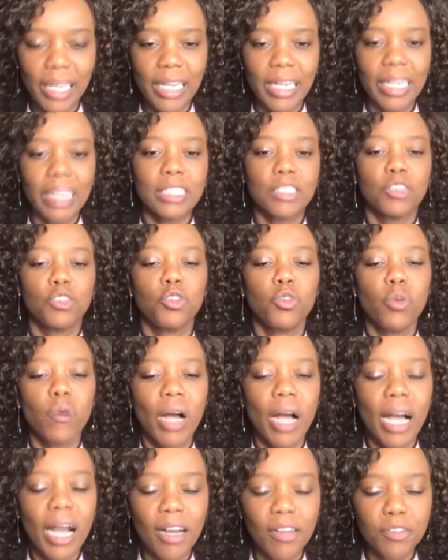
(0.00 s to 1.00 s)

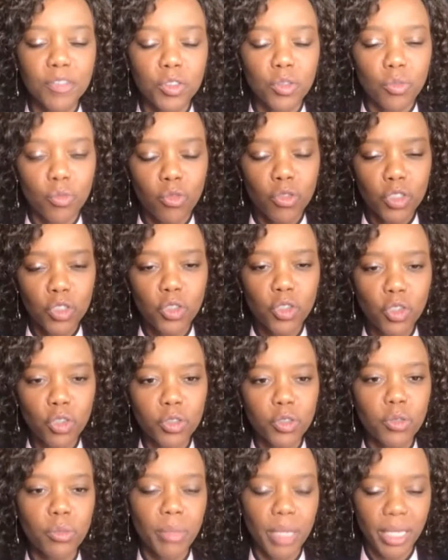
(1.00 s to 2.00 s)
when you go
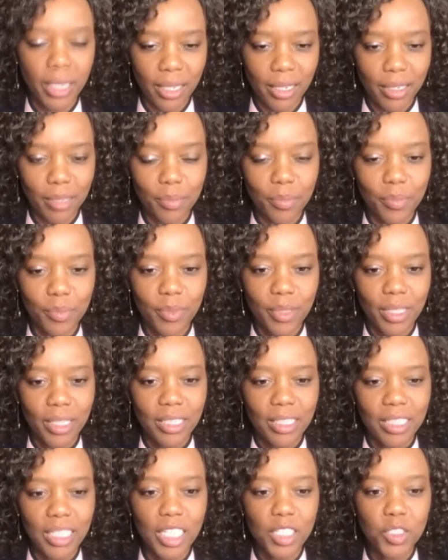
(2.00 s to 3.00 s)
to meeting,
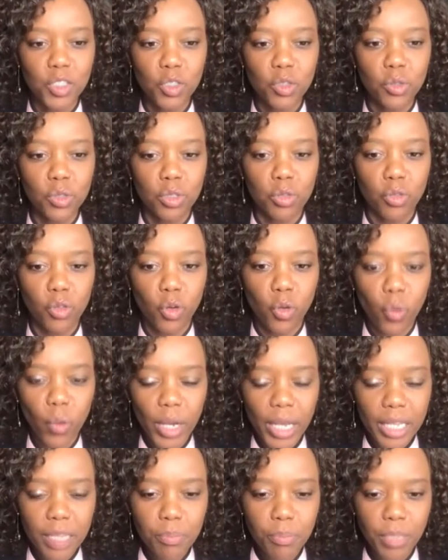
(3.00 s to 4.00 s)
there's those
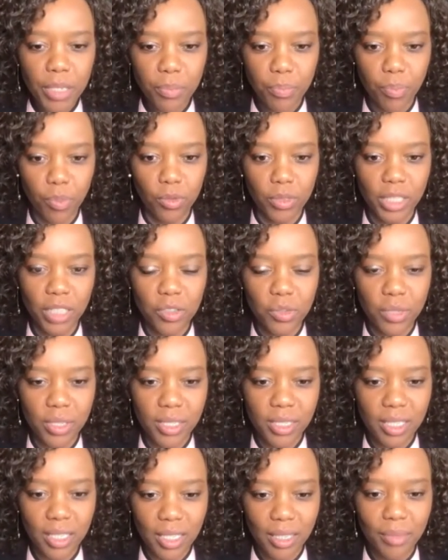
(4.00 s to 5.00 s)
great people that you
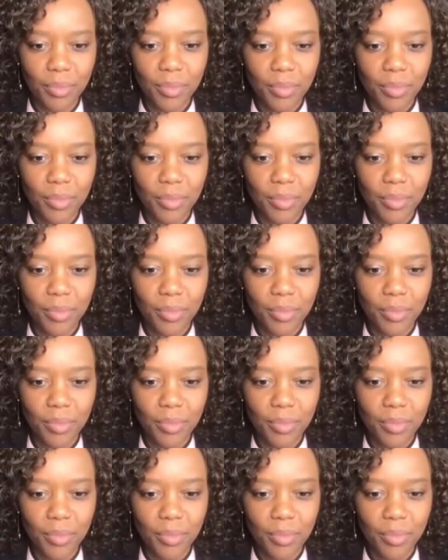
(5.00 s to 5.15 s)
see.